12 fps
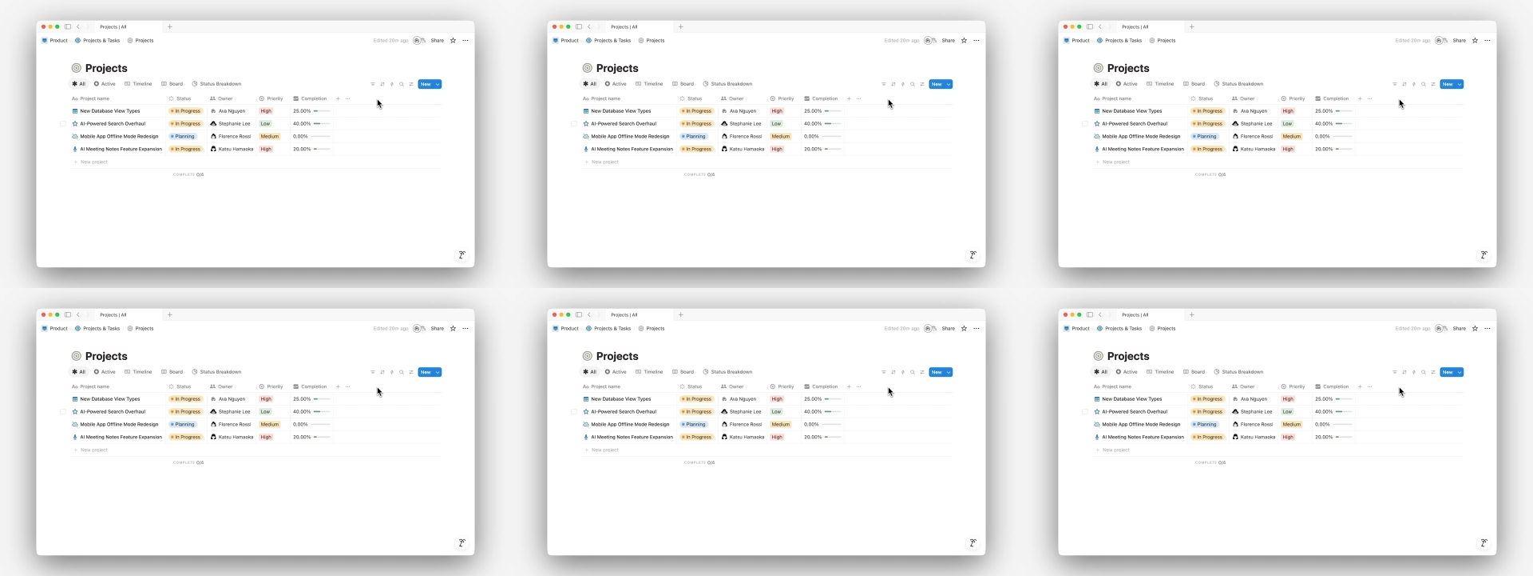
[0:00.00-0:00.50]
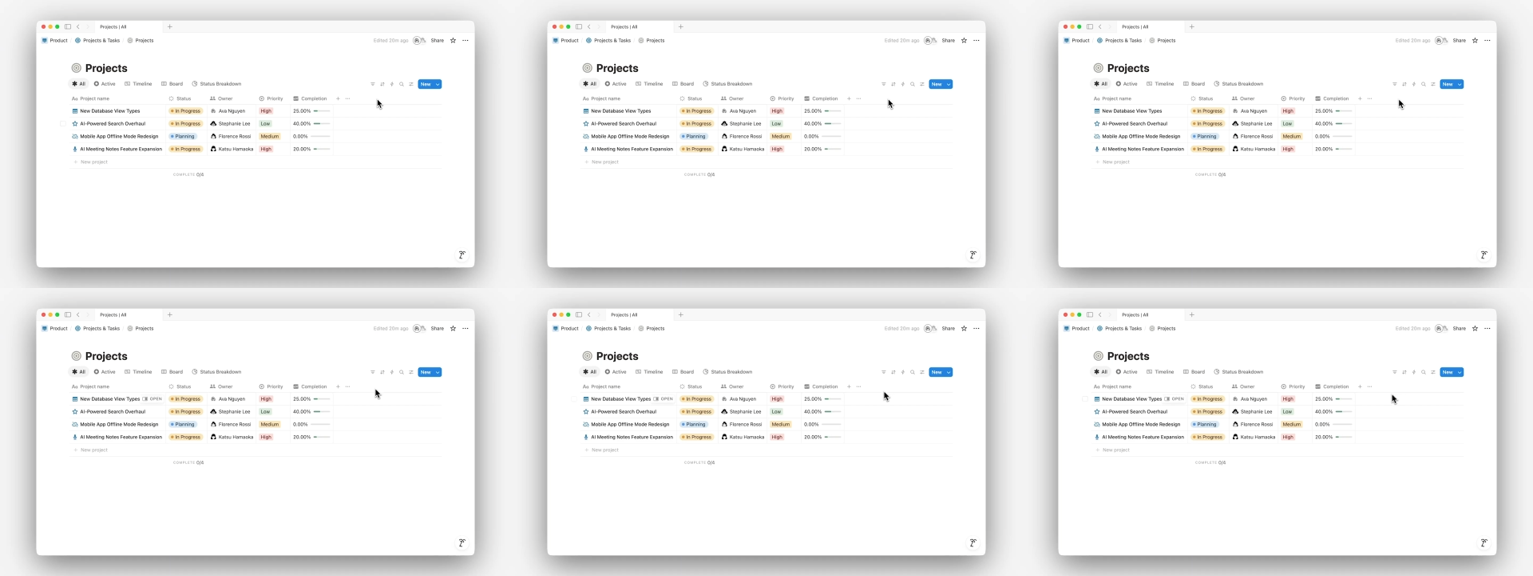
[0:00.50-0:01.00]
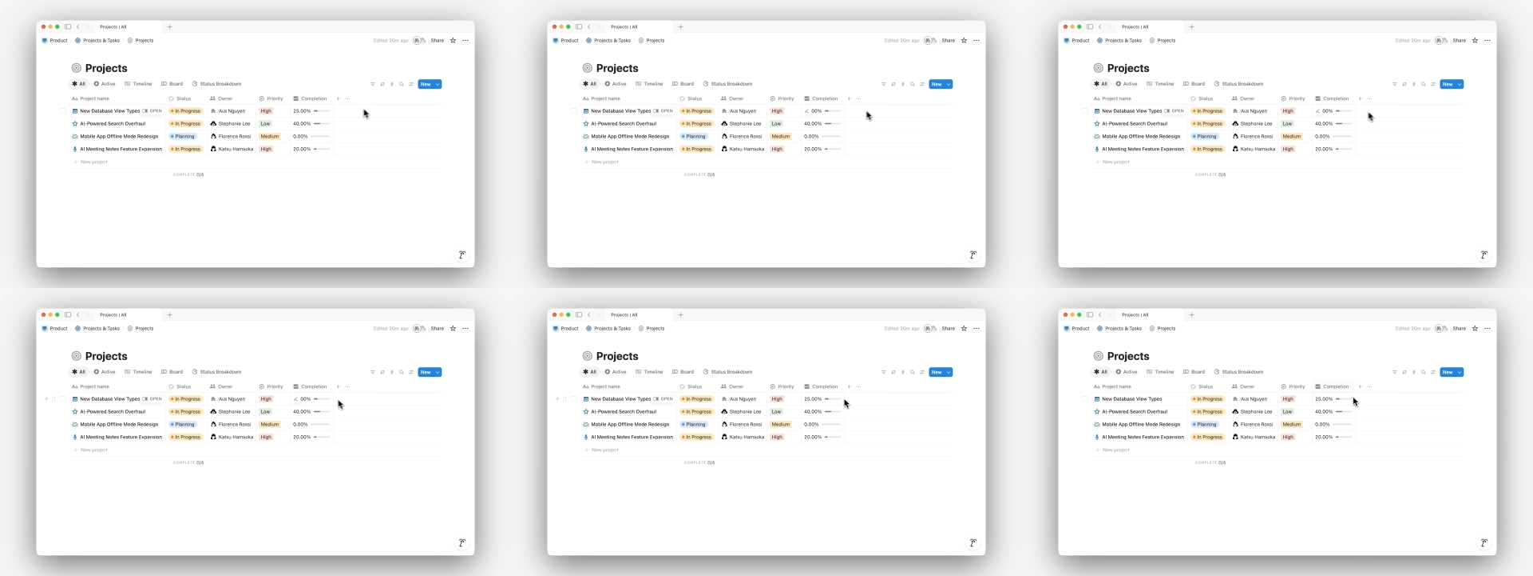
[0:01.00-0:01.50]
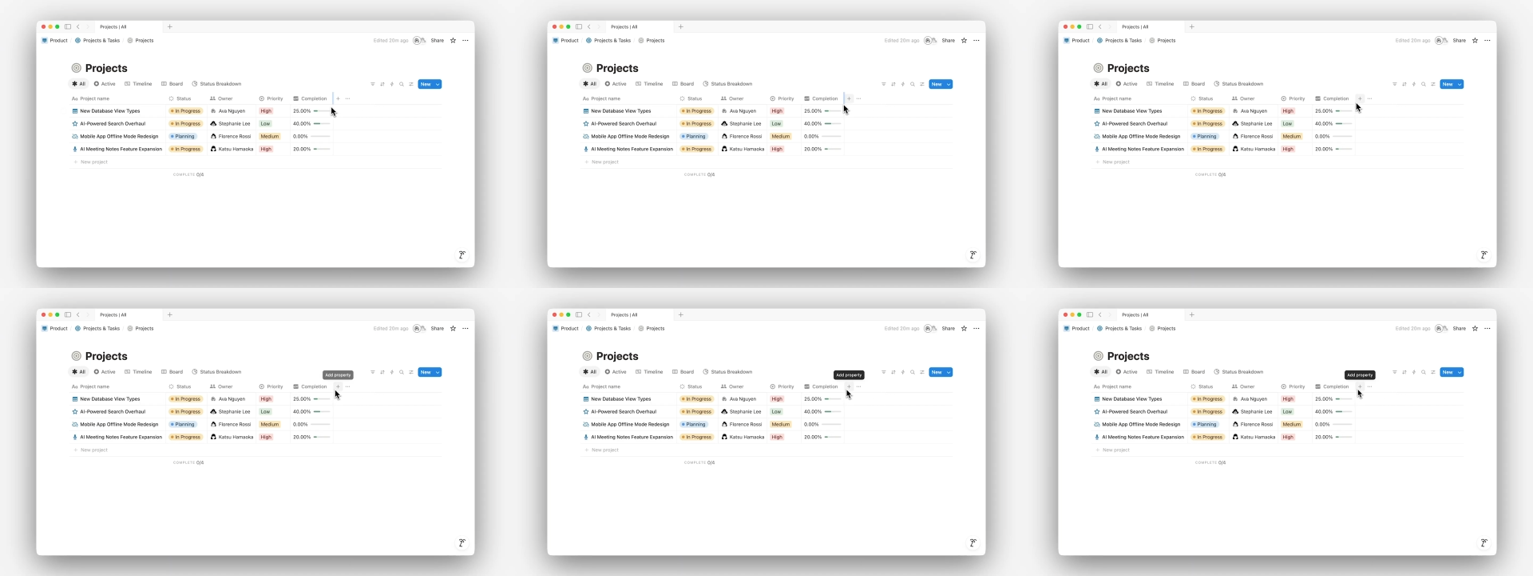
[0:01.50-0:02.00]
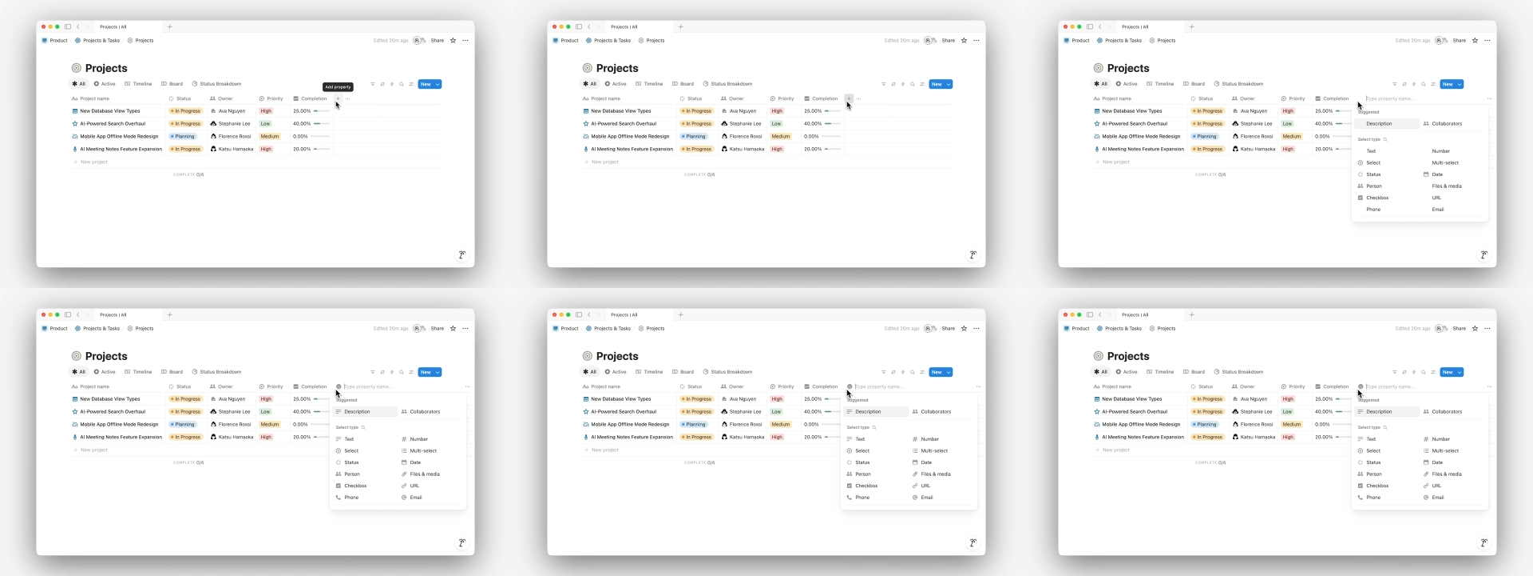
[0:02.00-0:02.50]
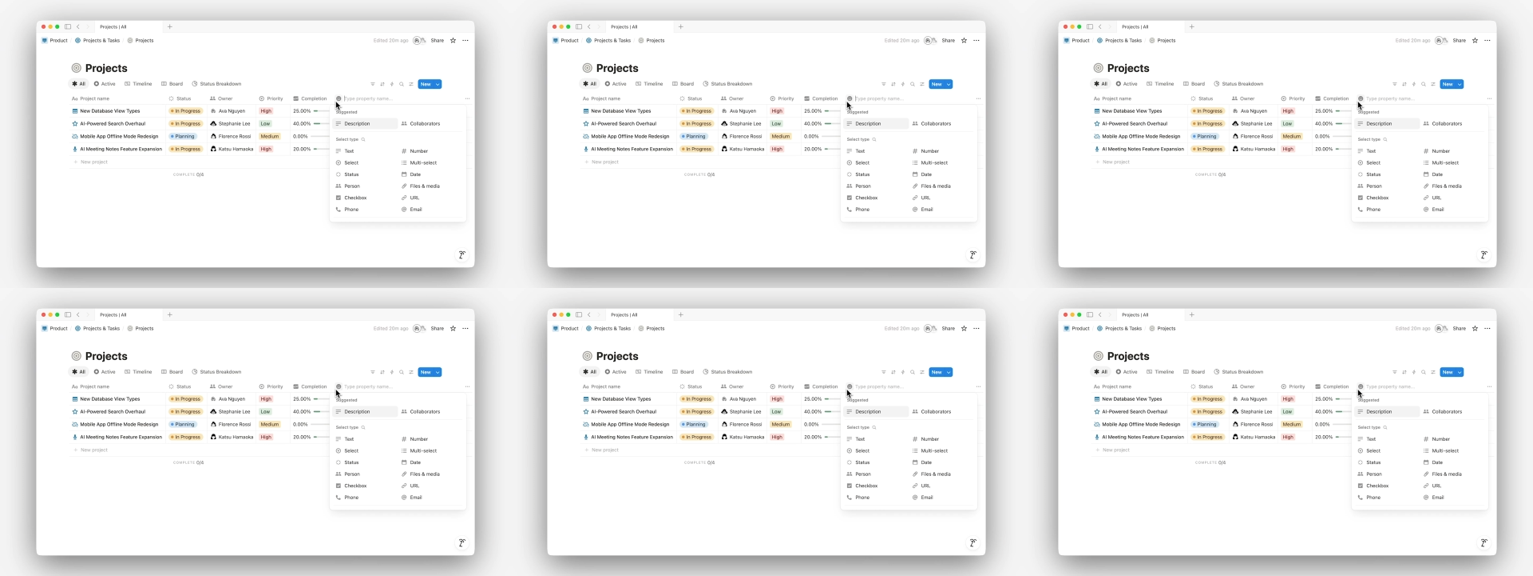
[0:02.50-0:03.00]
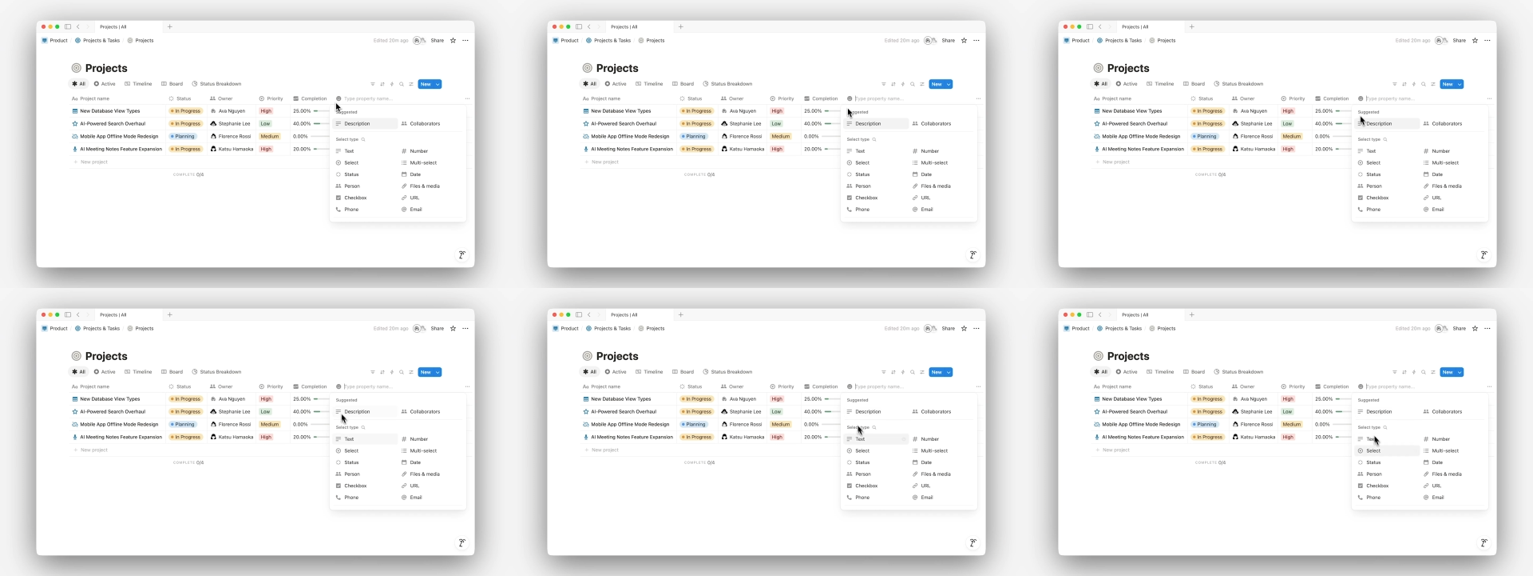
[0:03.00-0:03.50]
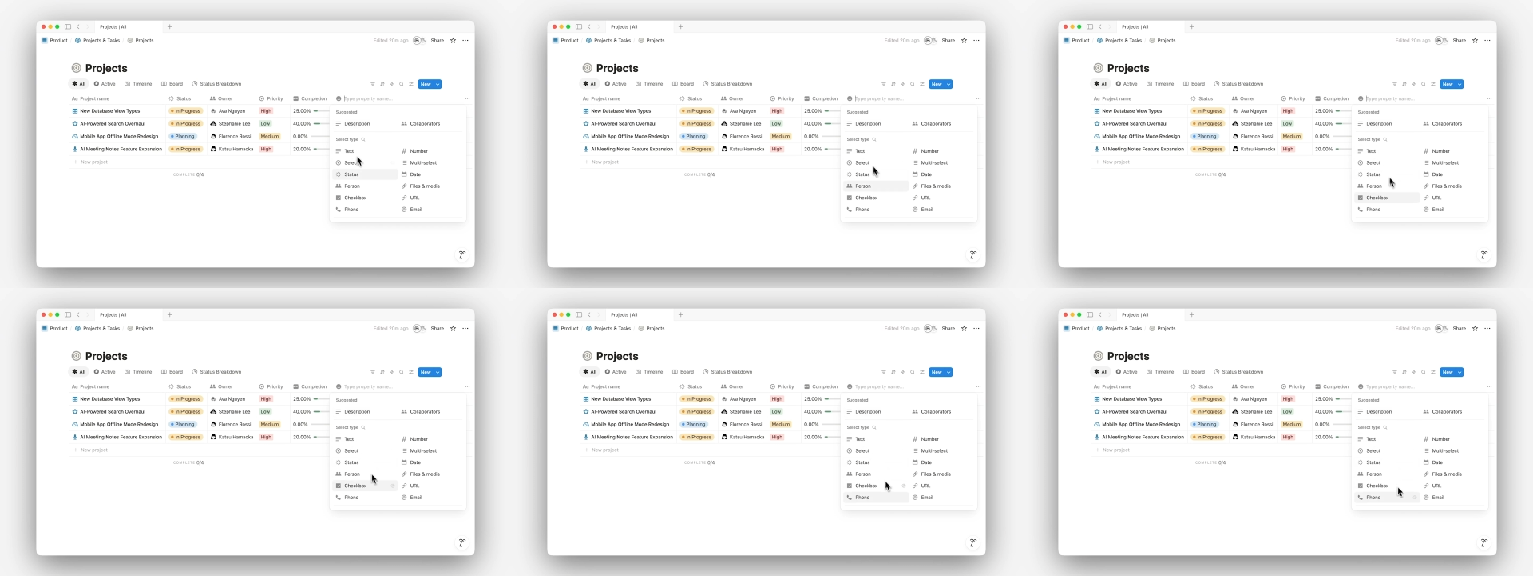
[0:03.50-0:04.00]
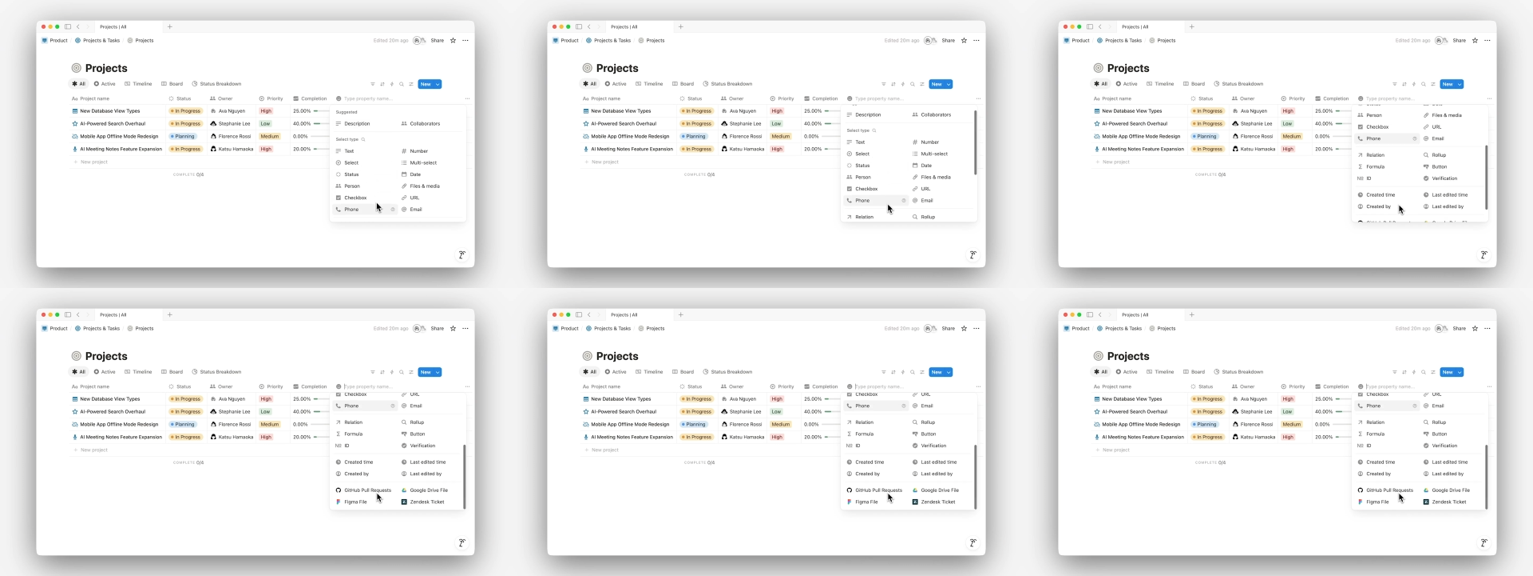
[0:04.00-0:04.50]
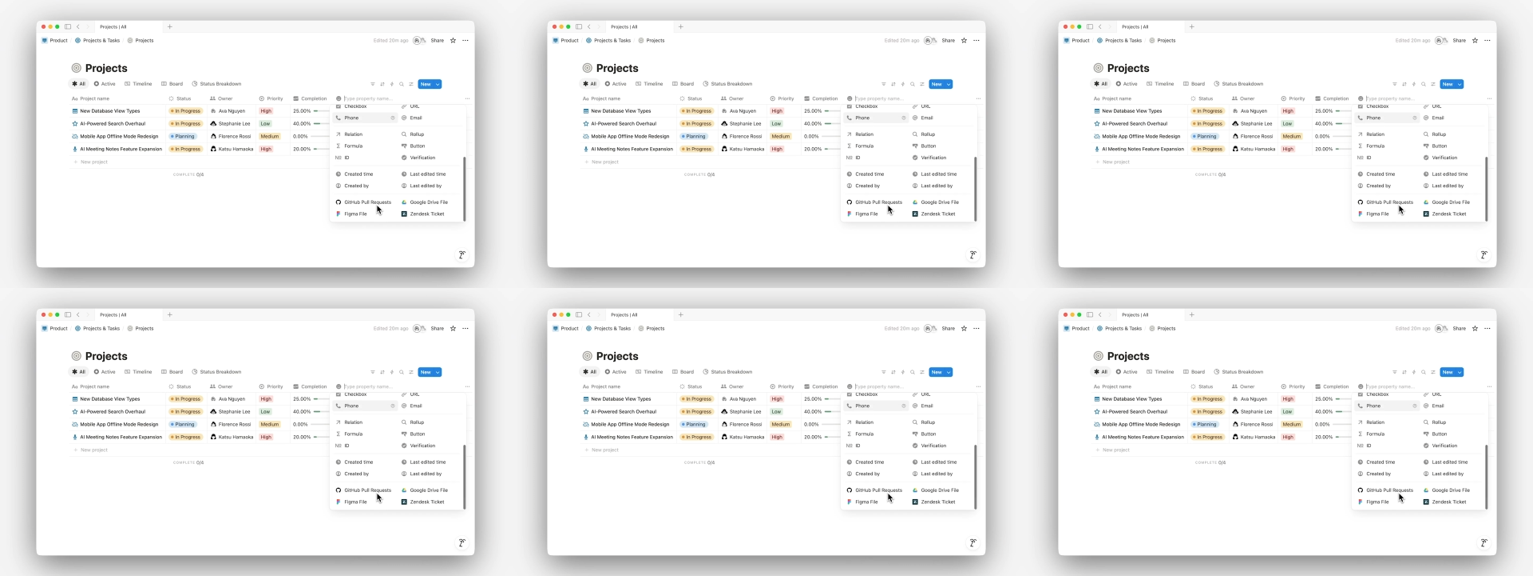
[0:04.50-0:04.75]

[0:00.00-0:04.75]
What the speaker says: No face is visible, so there are no lips to read.